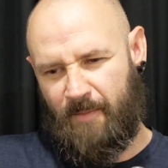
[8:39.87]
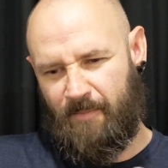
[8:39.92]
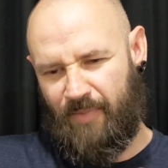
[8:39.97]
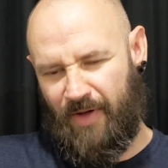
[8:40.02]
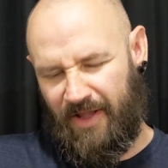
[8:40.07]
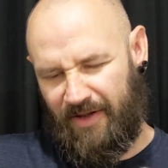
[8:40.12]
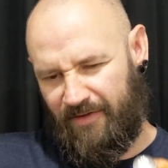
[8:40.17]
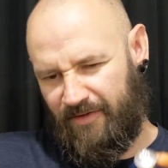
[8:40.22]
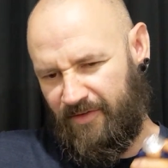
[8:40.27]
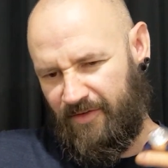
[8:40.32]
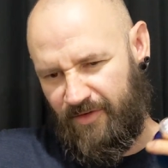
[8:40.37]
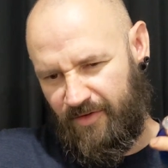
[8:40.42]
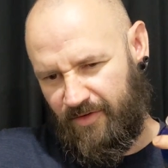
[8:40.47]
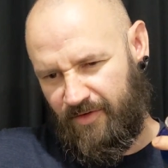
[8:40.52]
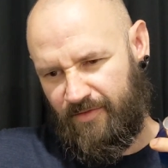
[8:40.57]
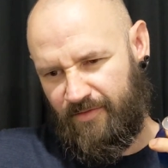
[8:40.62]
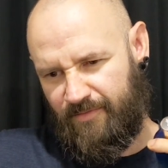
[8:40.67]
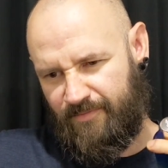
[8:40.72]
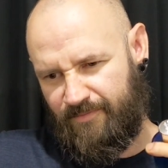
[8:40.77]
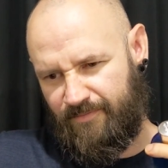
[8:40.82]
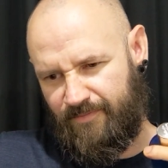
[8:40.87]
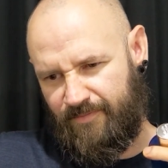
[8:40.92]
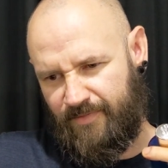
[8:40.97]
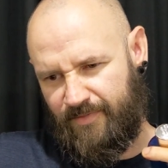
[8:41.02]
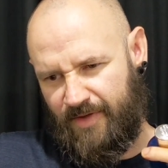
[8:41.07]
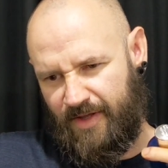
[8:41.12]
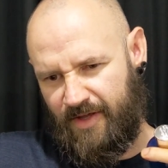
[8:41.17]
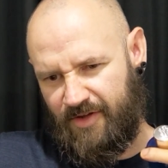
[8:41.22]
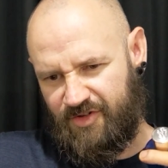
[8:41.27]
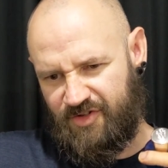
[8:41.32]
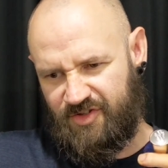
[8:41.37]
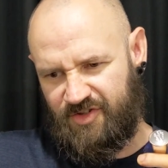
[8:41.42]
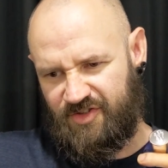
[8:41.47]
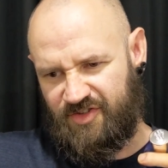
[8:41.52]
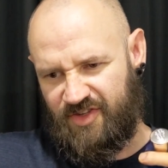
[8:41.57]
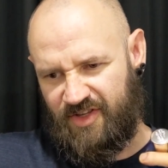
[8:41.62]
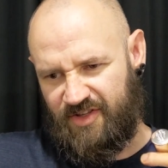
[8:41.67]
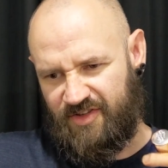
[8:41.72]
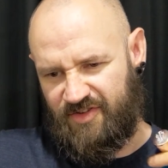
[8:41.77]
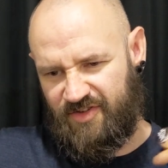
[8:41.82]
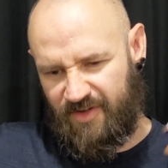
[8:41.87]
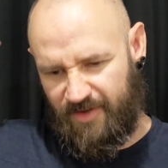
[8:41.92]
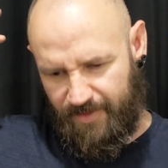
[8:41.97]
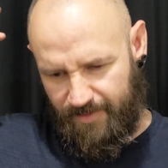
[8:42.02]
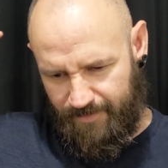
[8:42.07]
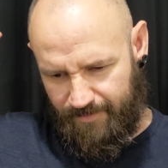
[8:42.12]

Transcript: but how should I say this?